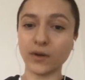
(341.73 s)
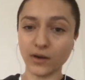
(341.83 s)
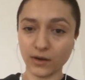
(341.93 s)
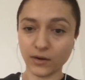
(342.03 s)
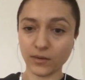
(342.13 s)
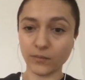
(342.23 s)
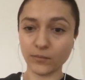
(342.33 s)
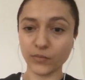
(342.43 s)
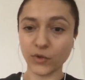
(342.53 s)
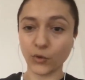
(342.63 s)

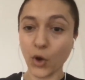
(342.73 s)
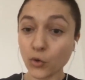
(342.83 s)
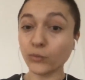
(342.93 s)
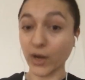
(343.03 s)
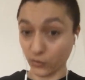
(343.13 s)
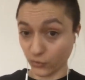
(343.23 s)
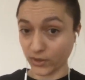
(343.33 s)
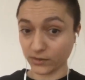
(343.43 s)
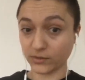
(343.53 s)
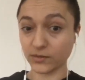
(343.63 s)
own
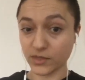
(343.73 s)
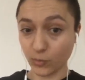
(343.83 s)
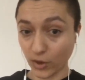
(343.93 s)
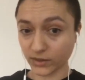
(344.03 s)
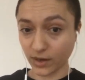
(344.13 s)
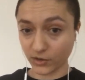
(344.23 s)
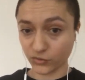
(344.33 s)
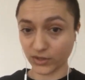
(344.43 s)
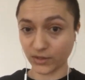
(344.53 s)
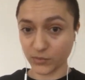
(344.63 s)
µRaiden smart
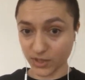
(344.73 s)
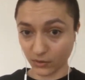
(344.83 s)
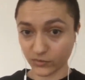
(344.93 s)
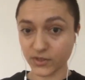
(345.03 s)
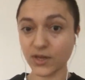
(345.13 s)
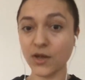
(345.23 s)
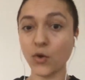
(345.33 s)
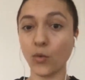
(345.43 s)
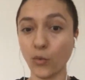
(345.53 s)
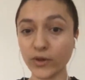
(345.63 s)
contract themselves
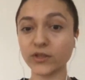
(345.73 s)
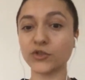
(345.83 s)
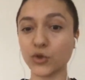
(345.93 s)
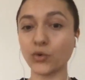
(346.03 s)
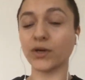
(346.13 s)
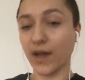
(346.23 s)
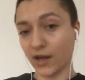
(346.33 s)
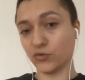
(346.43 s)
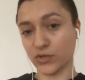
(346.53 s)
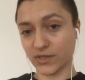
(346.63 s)
with the token
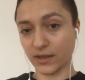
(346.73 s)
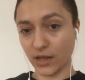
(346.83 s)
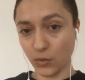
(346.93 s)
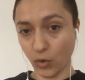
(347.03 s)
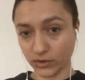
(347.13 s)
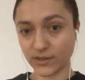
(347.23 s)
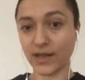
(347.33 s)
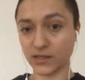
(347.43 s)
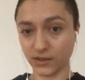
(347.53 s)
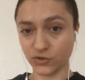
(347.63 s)
address that they want
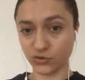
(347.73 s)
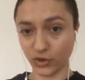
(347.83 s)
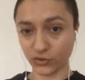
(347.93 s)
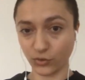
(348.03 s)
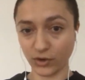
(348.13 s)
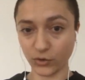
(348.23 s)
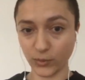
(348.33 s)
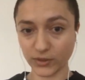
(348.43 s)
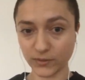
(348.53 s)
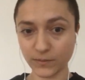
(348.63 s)
as a constructor
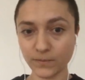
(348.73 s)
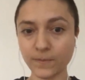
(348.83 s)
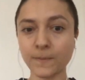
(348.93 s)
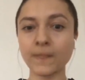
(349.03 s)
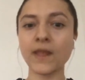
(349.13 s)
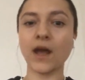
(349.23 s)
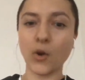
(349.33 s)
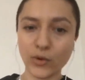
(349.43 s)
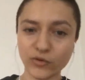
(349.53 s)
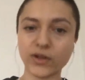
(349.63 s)
argument.
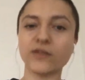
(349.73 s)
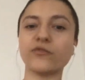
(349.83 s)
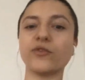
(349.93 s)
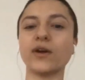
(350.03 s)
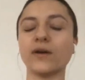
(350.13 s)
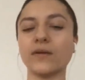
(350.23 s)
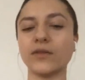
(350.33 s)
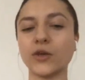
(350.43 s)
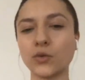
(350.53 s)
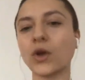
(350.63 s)
However, if
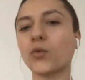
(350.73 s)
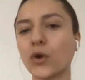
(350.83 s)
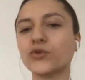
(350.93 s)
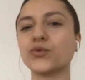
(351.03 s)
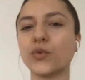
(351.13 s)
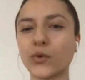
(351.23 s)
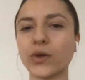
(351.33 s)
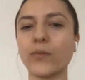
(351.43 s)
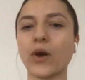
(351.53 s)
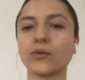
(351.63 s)
they do not want to worry
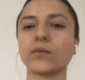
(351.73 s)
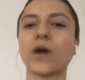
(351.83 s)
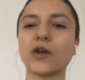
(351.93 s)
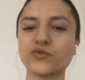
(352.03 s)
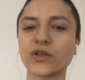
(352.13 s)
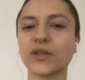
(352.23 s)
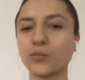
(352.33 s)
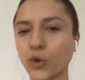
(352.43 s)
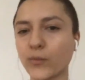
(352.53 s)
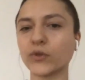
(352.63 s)
about contract
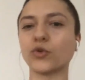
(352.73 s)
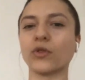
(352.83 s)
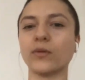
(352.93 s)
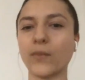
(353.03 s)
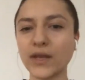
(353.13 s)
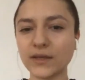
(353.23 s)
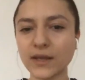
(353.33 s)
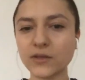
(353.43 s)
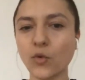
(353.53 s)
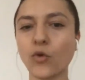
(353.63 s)
deployment on the
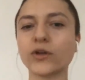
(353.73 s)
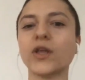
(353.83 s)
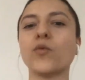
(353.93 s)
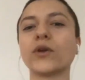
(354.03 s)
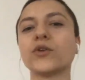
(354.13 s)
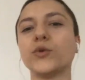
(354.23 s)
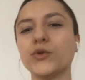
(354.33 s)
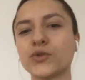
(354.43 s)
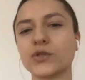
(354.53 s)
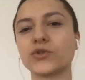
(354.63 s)
mainnet, or they want their
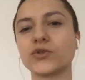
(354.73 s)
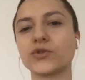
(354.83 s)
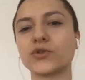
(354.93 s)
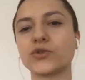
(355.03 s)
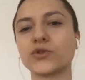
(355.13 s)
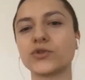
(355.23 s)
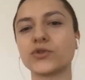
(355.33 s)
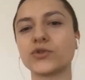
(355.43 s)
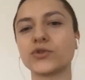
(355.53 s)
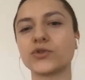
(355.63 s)
users to feel
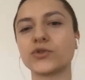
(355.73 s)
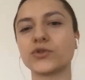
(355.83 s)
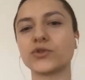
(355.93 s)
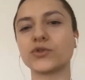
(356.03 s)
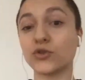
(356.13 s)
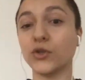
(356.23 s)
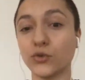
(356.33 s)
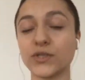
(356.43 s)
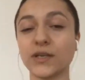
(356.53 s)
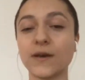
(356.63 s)
secure that they are actually
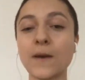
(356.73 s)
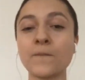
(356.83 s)
using